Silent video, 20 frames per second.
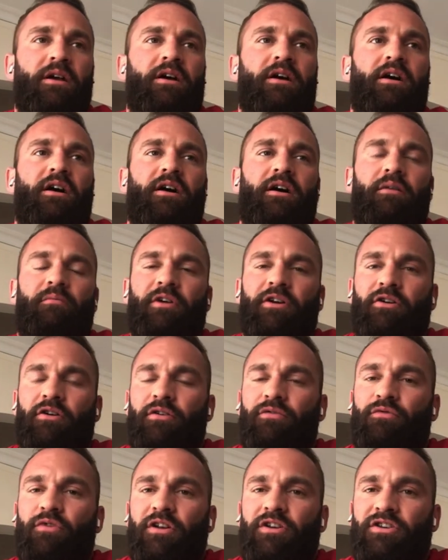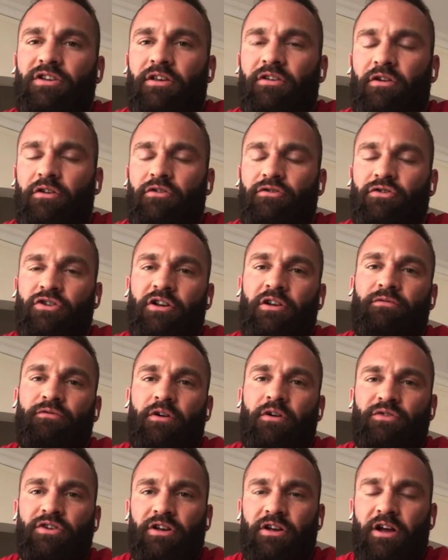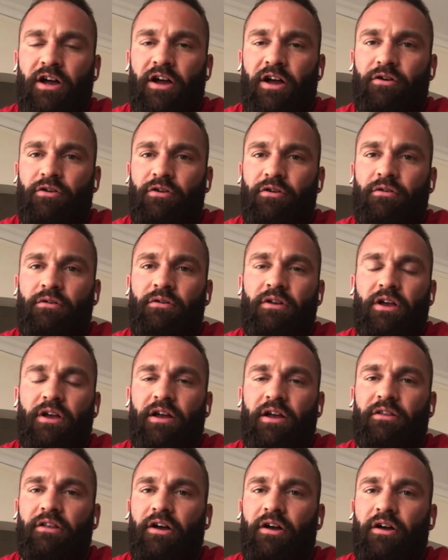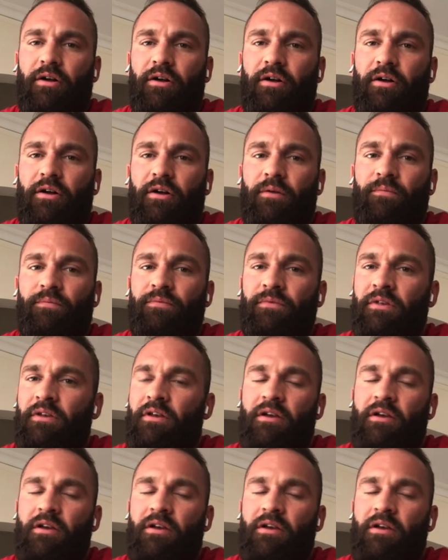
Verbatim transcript: Uh, my girlfriend, she's originally from Chicago, and um,